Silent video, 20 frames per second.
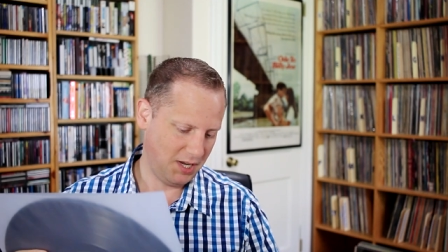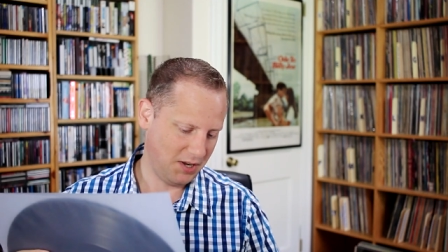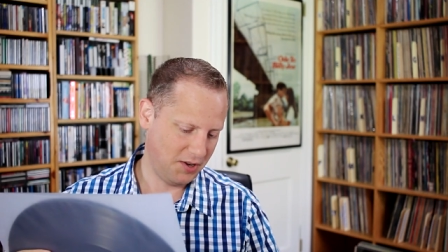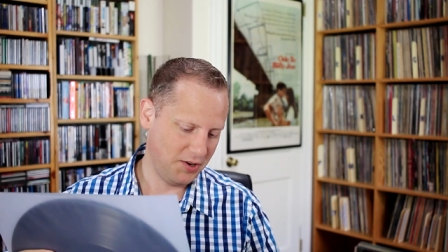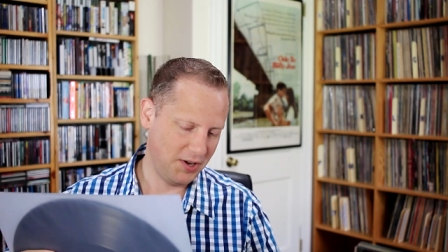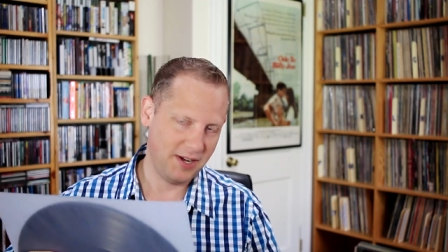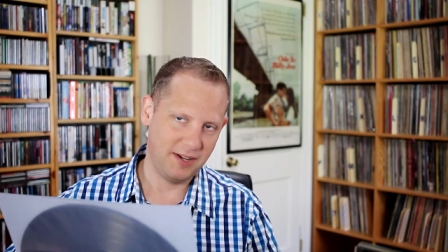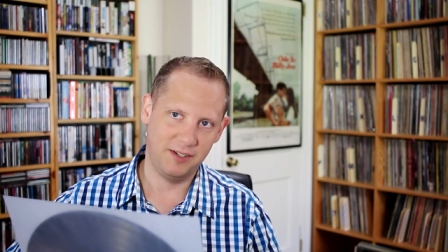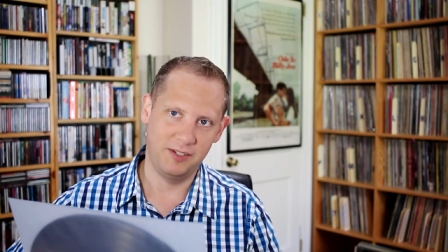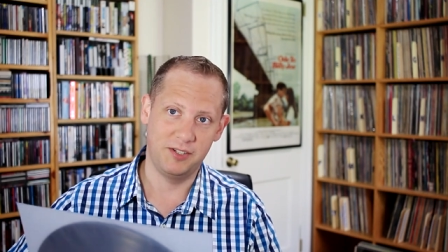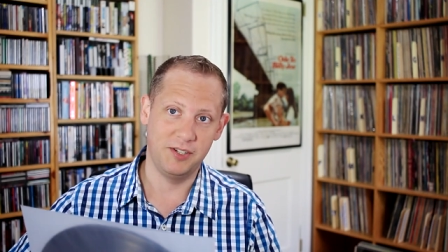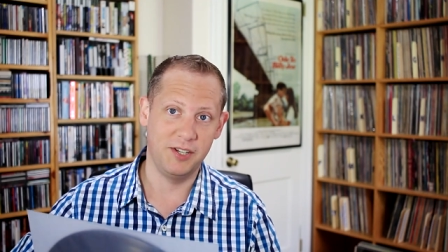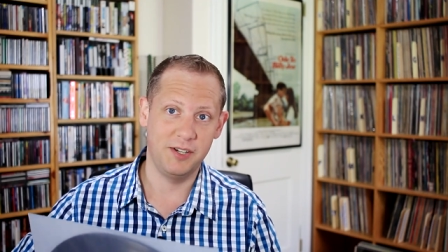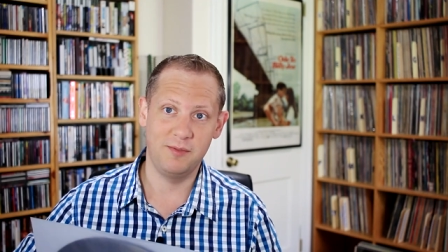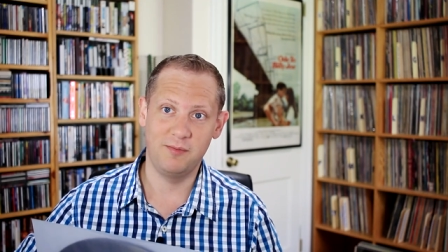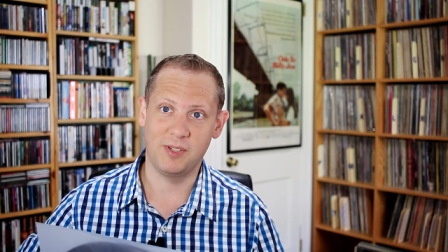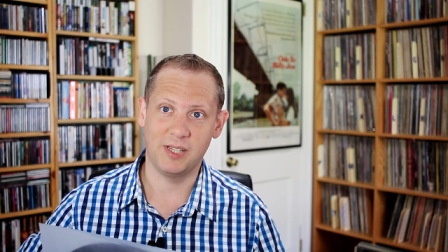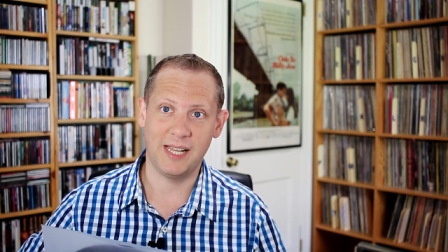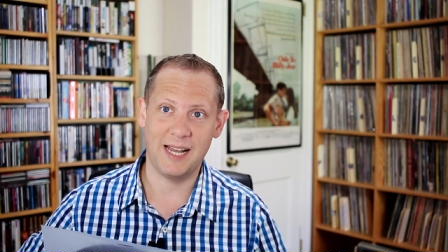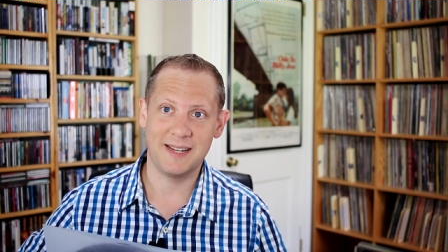
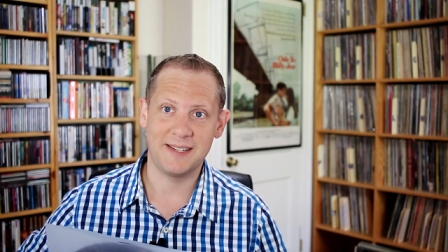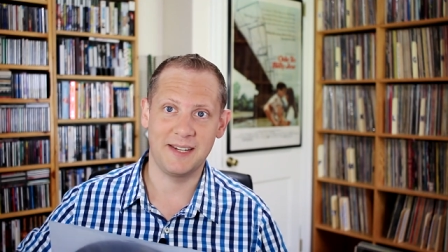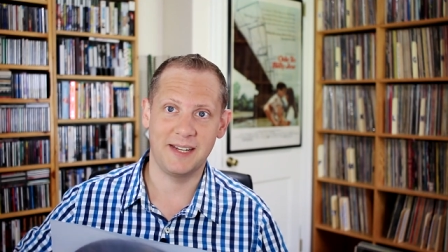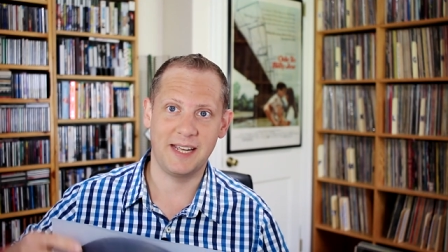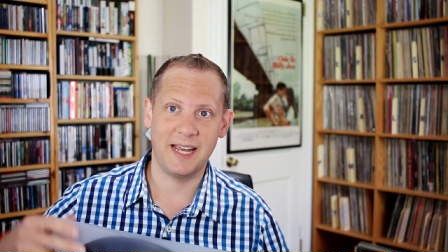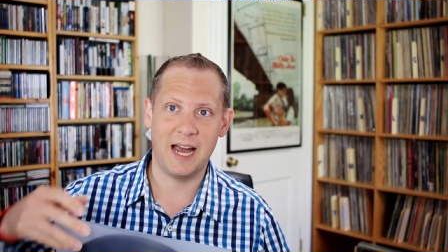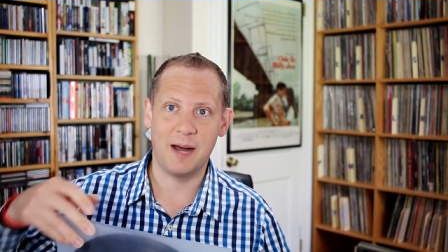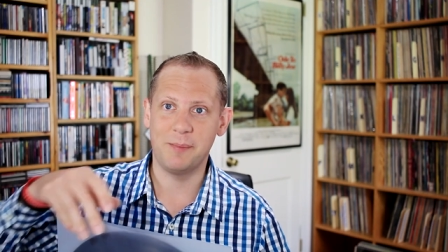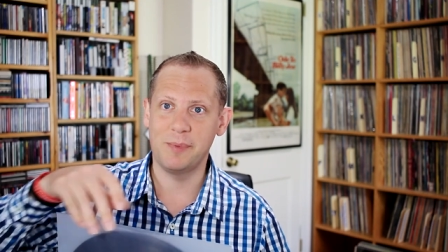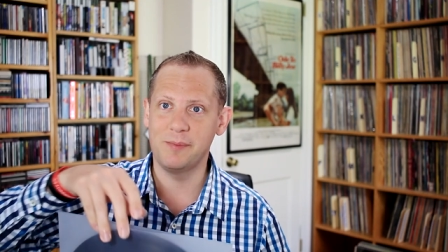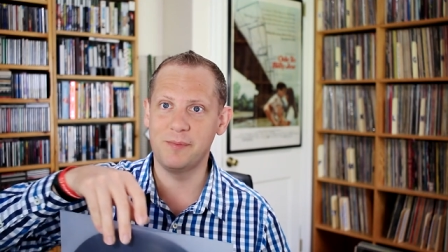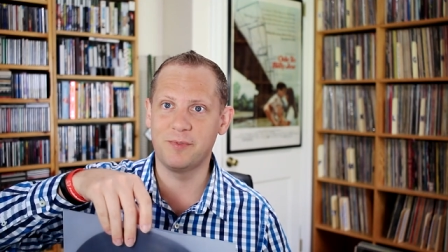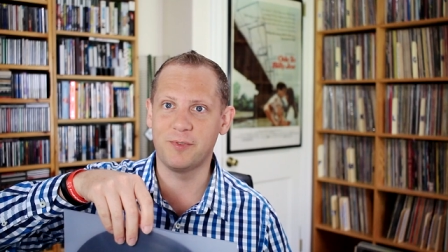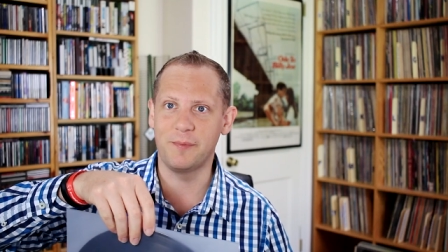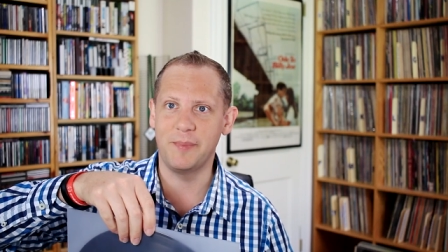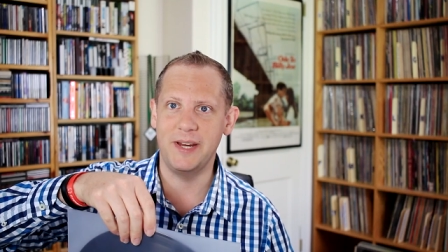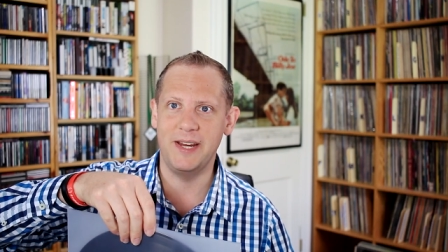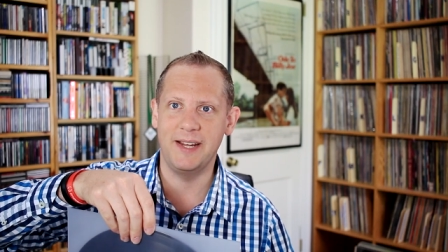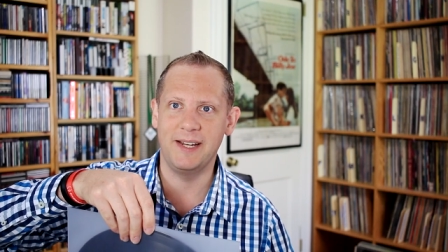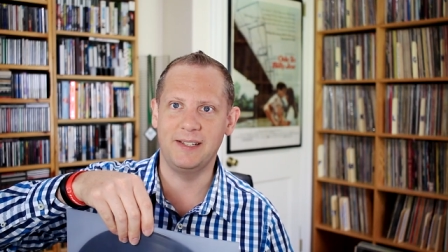good classic album
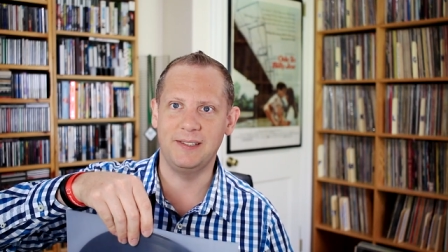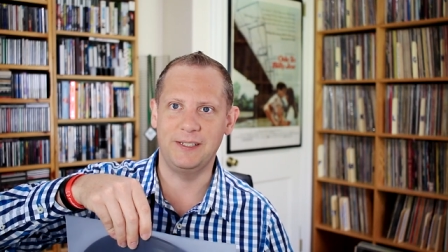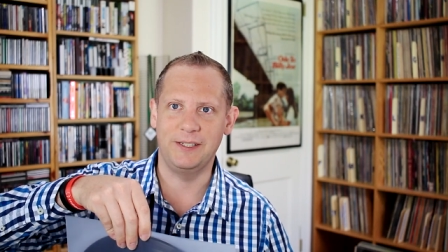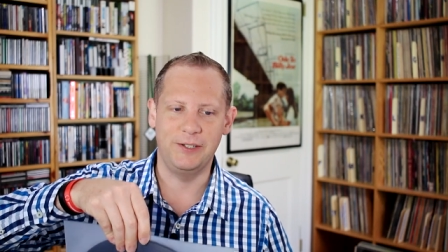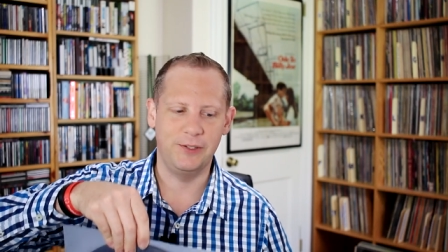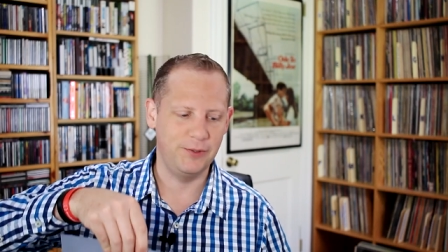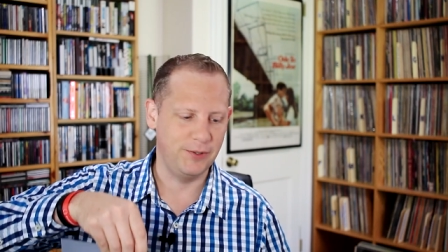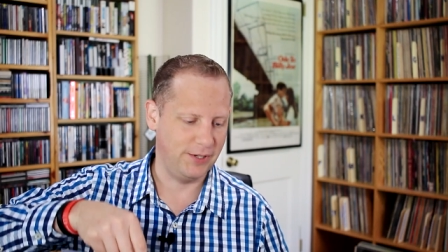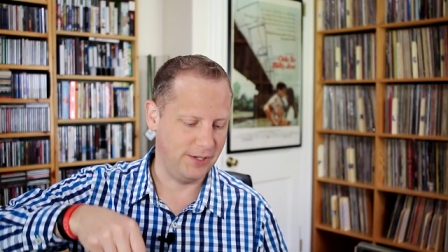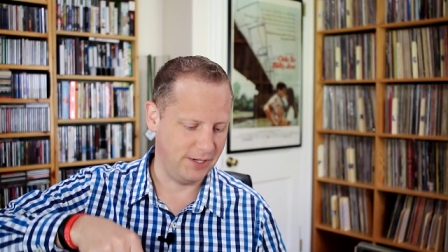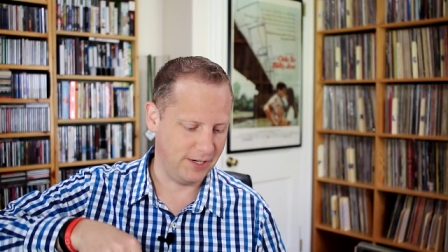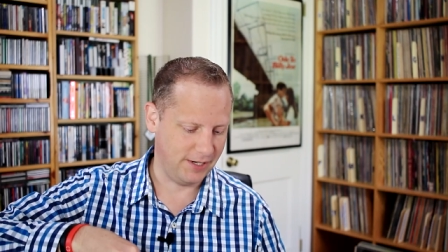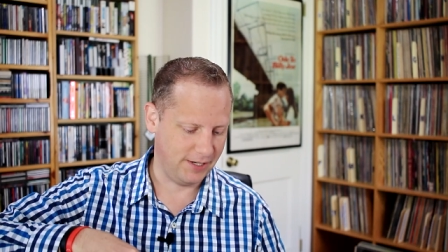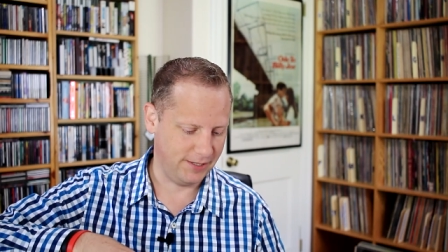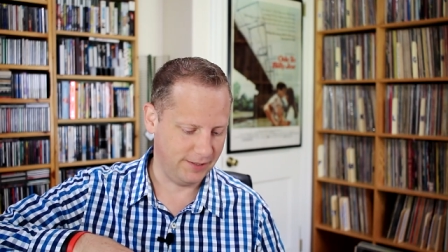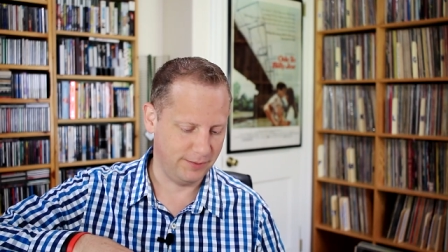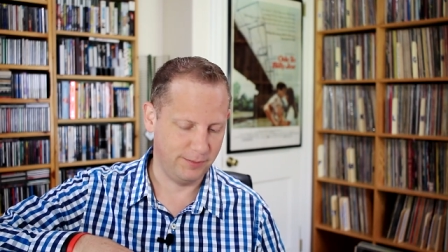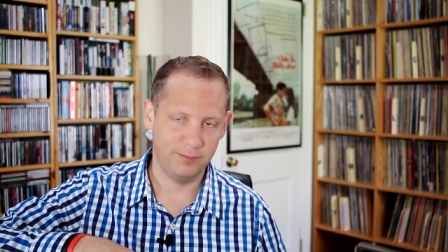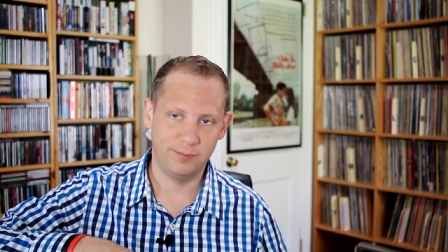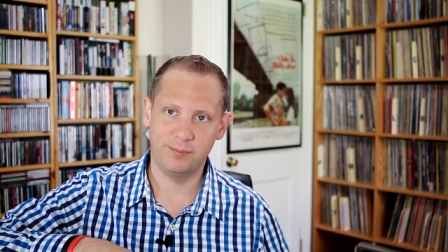from ELO,
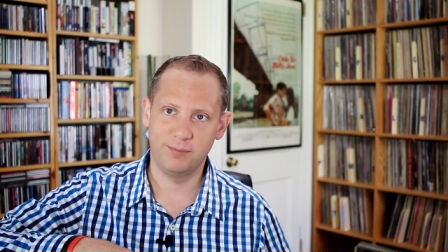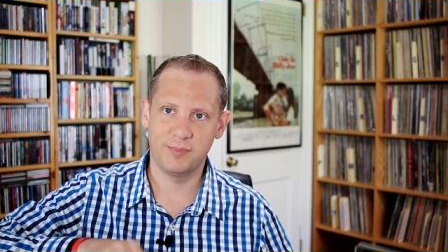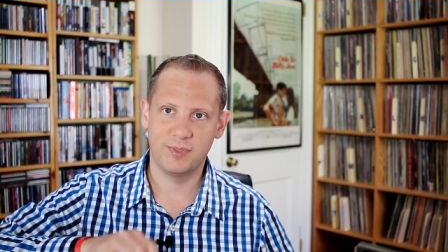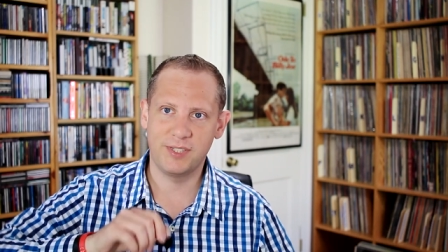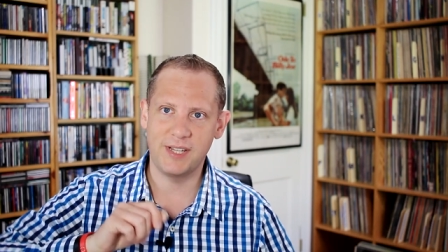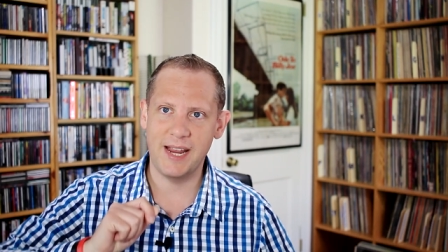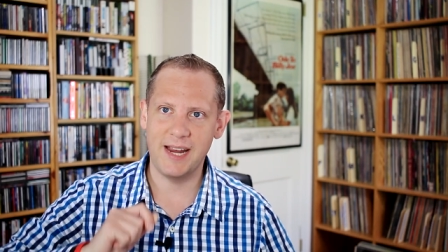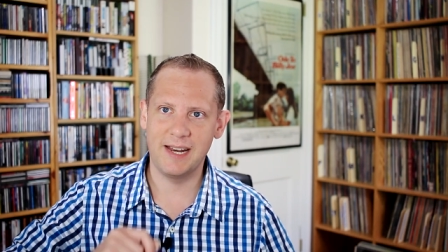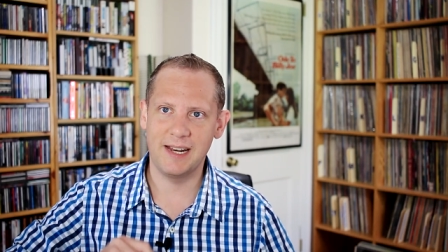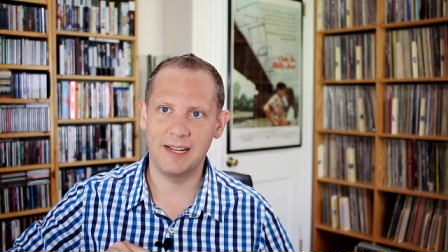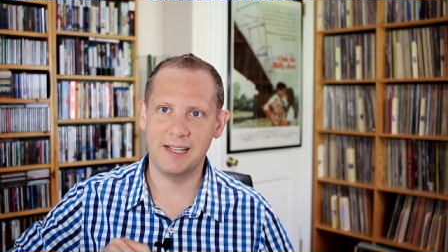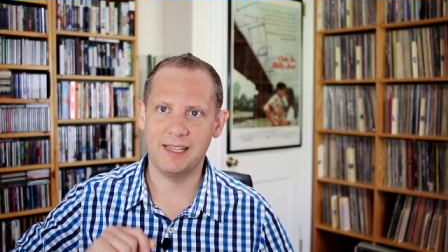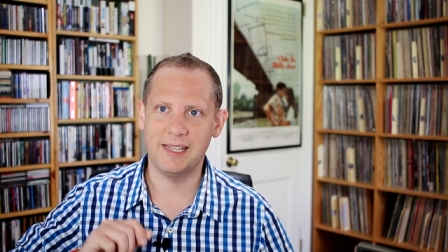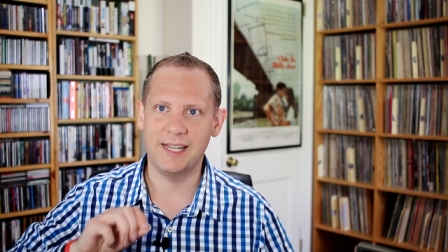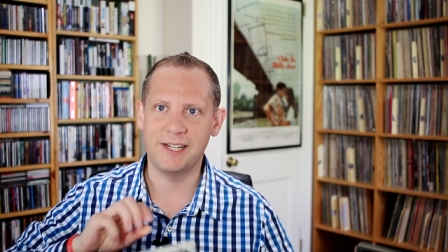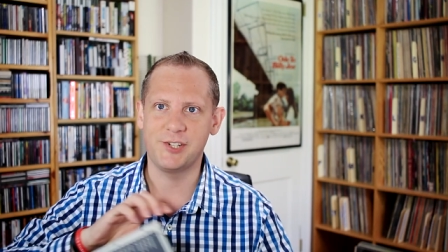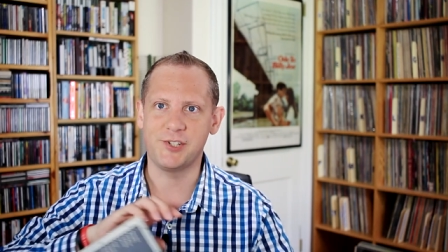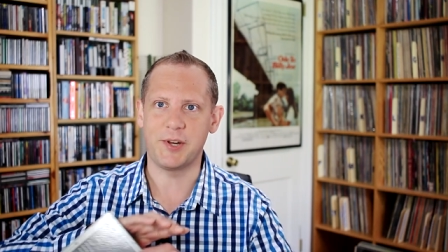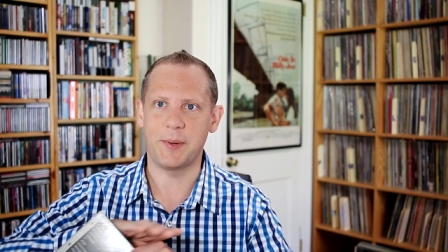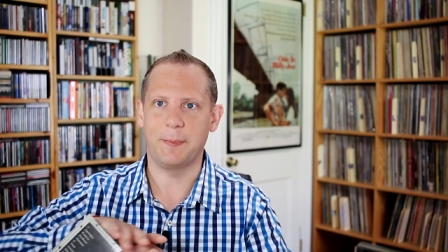and staying in the
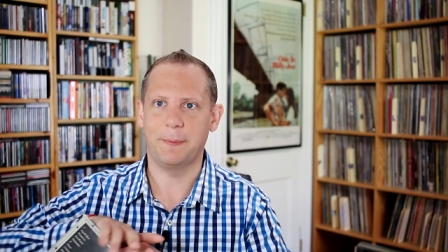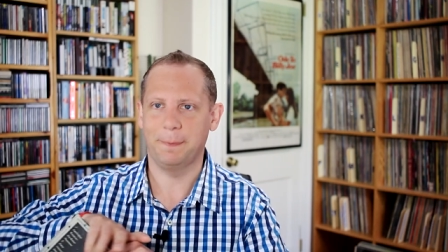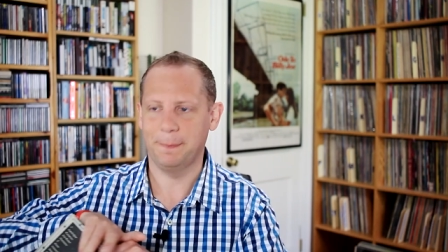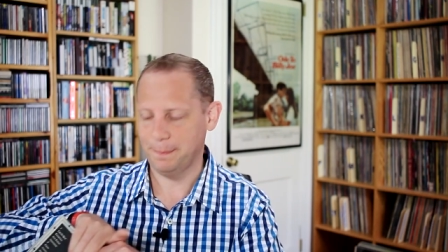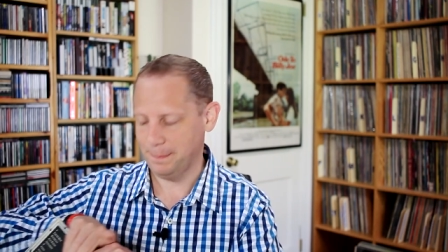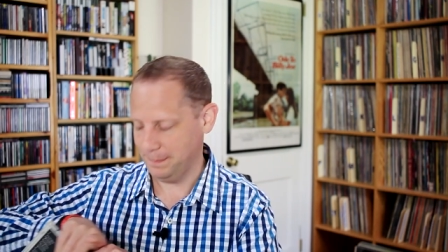collection.